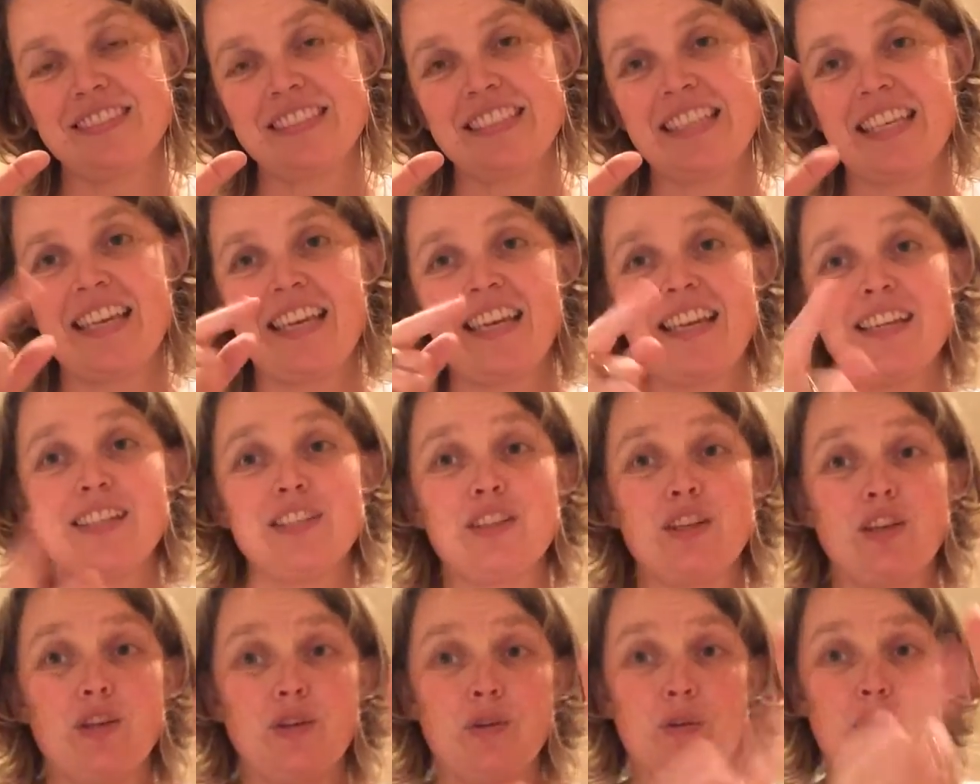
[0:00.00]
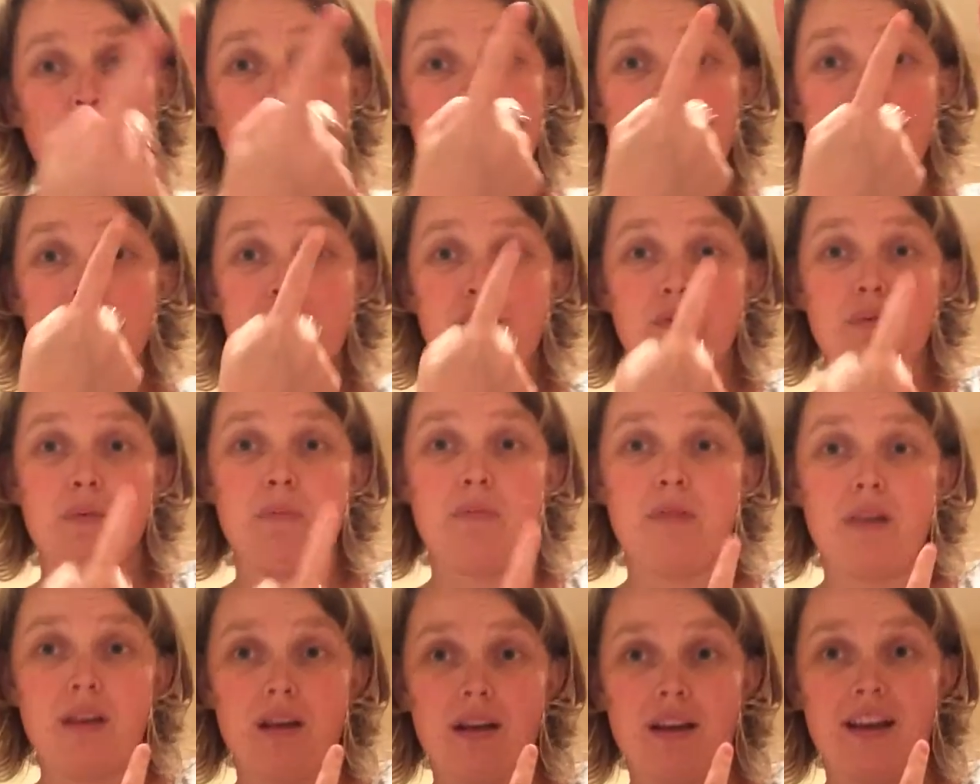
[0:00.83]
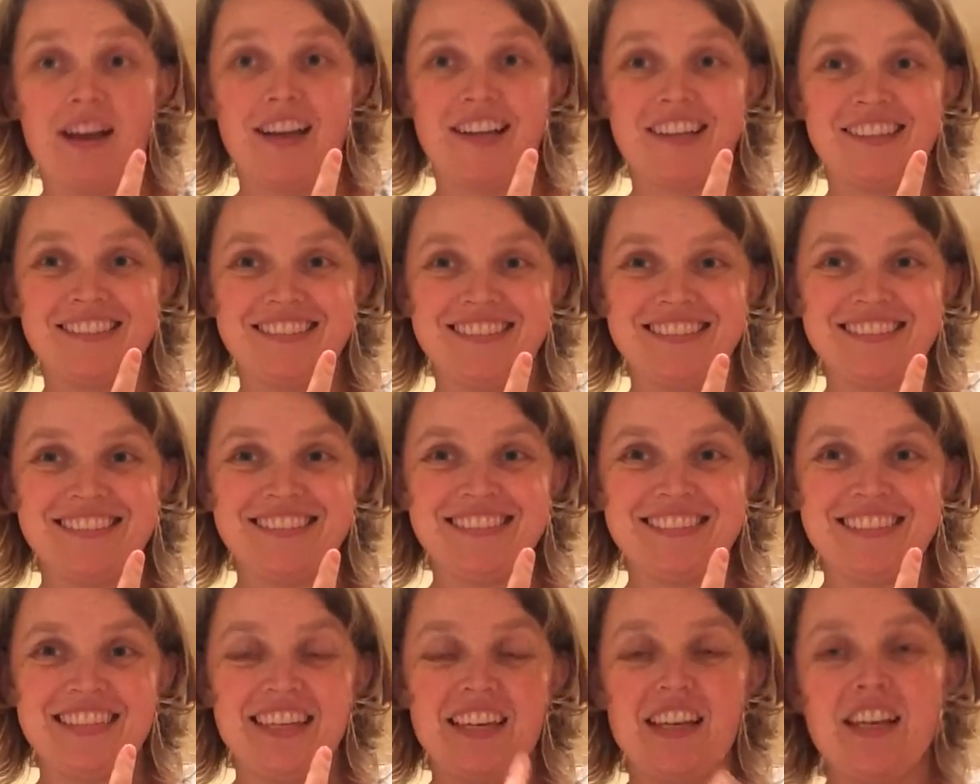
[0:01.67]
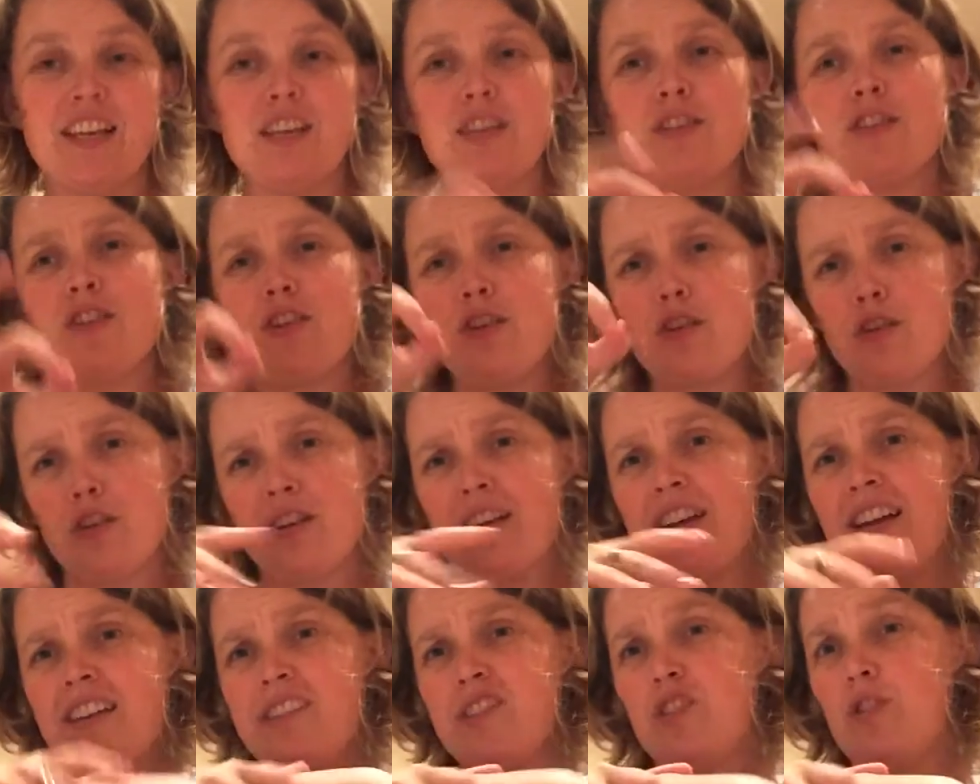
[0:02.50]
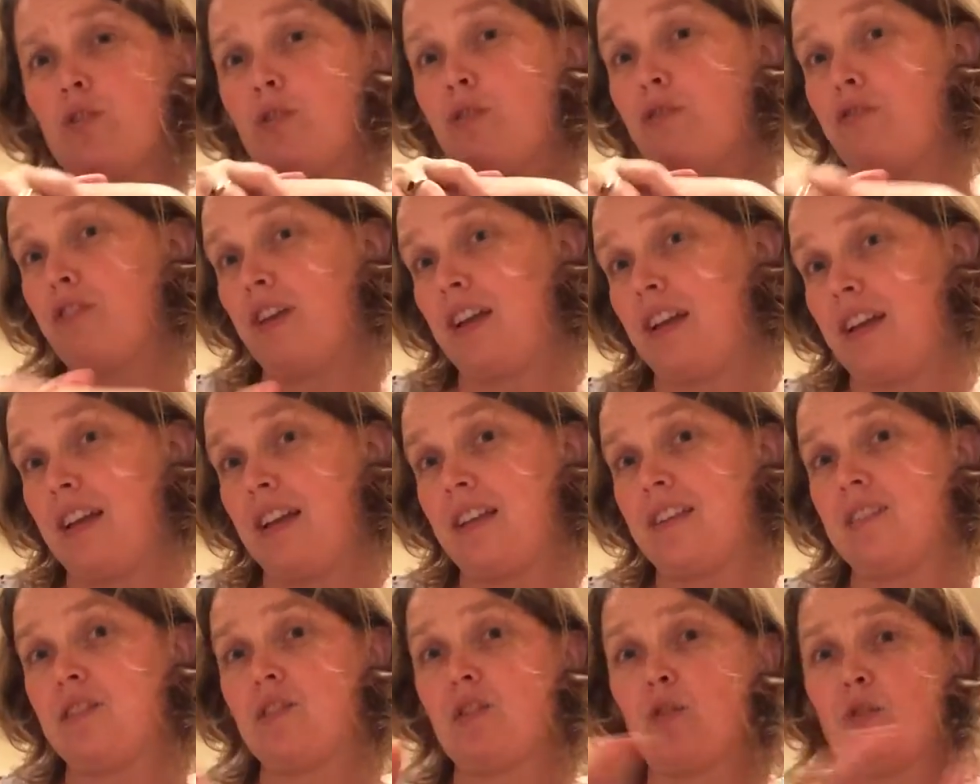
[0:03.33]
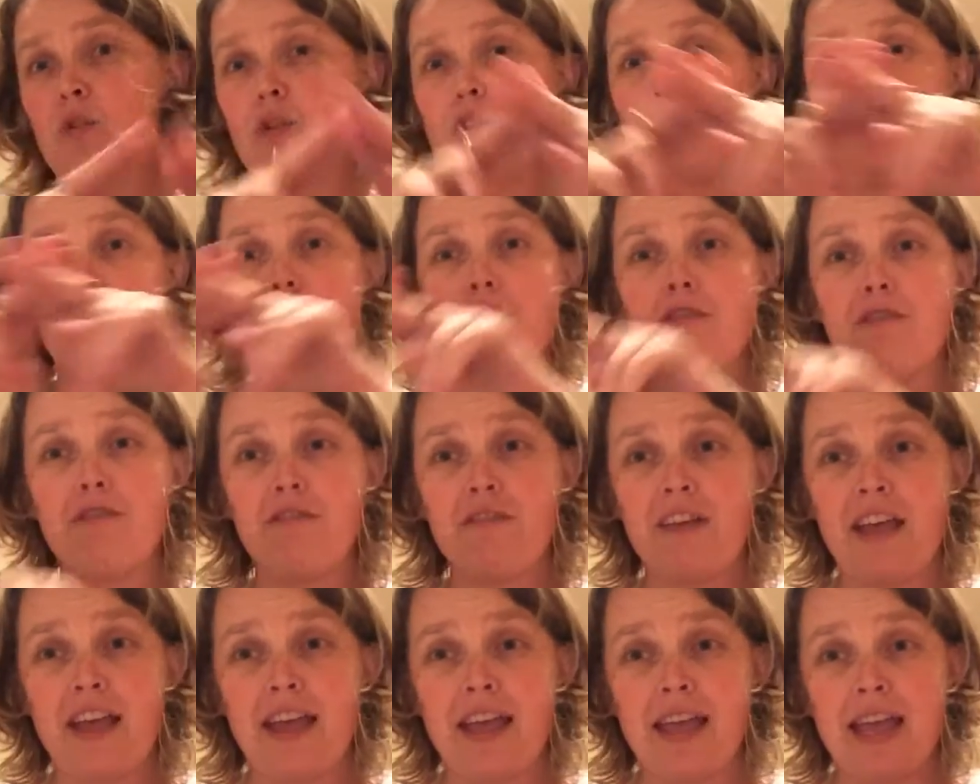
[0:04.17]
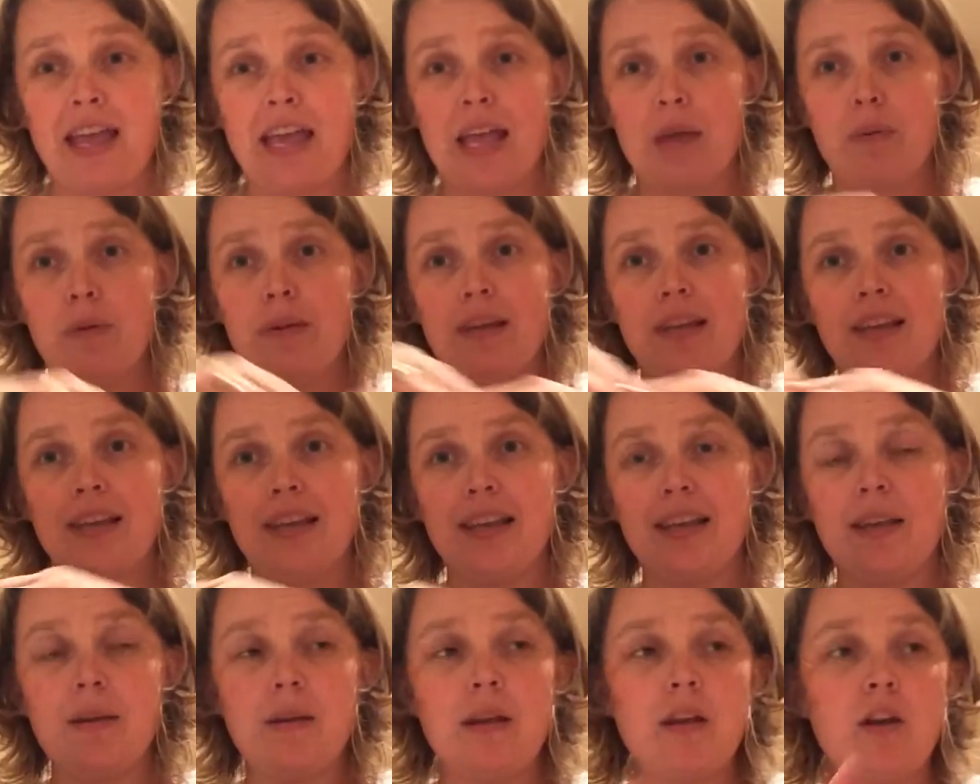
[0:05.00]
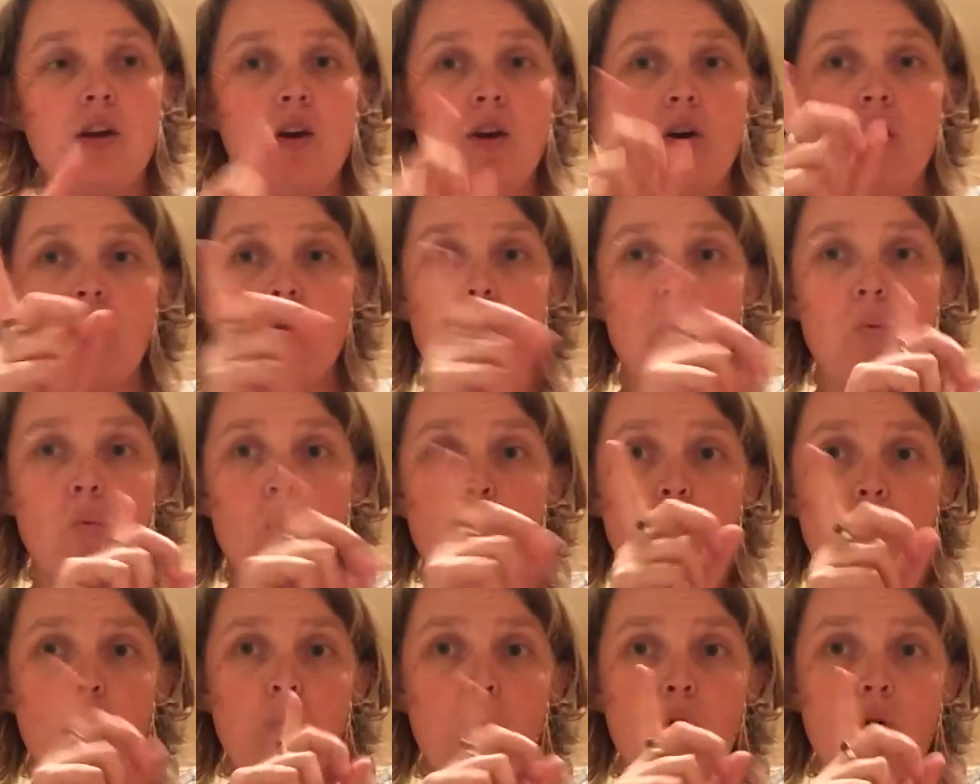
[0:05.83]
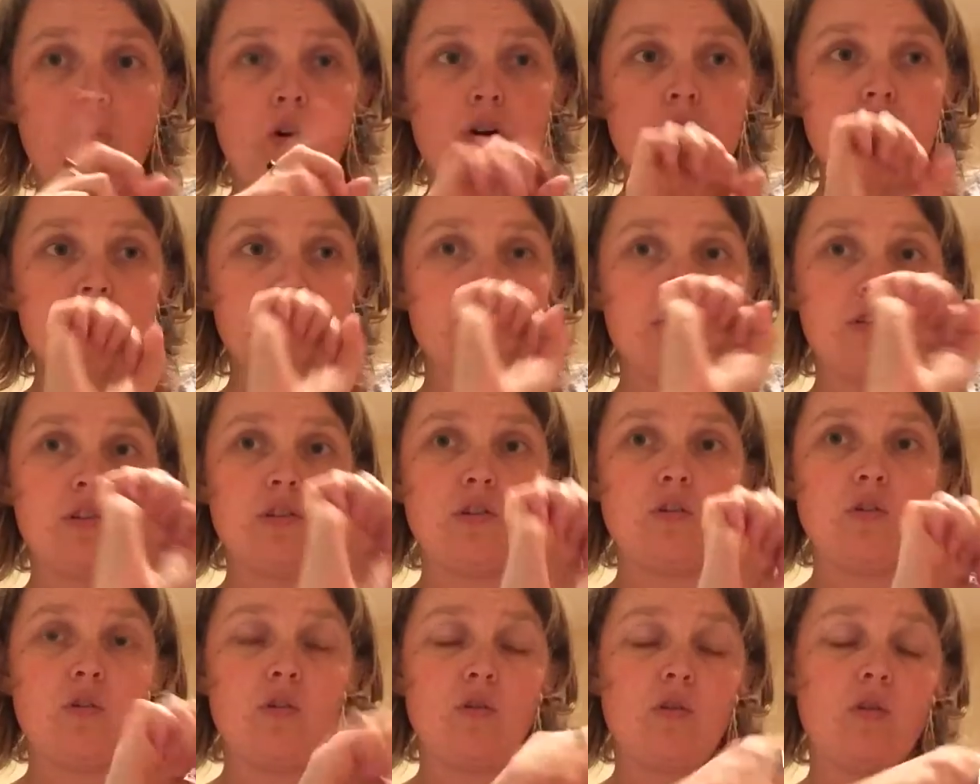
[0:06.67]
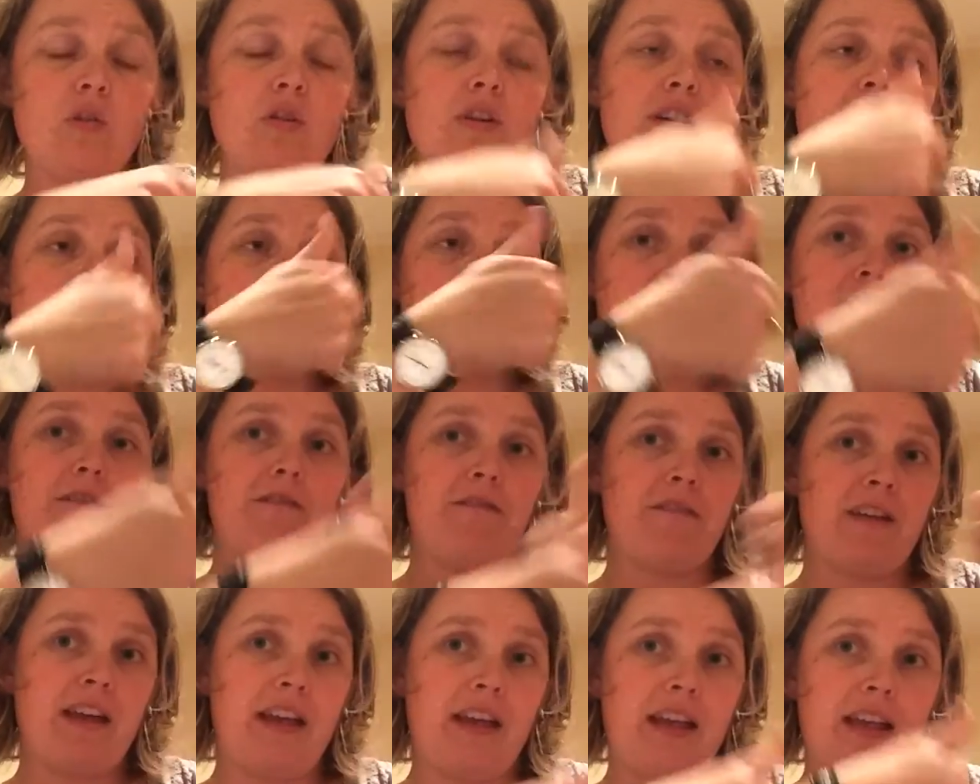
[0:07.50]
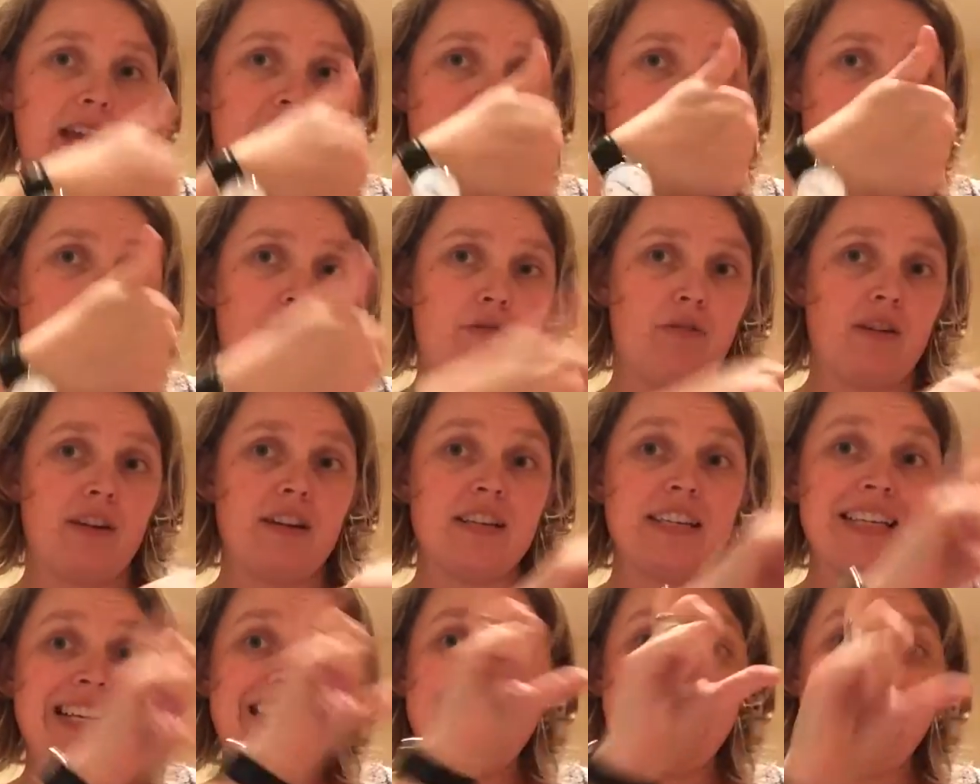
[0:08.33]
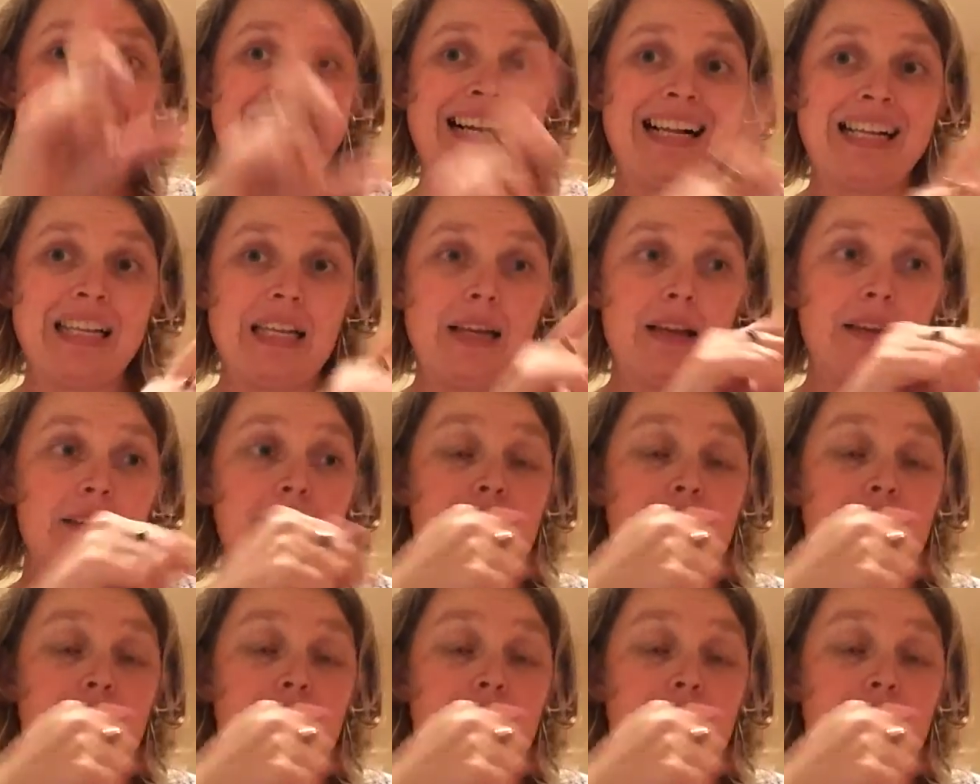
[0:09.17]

Okay, so you have to reply. So you can ask your friends or your family, what's your favourite colour.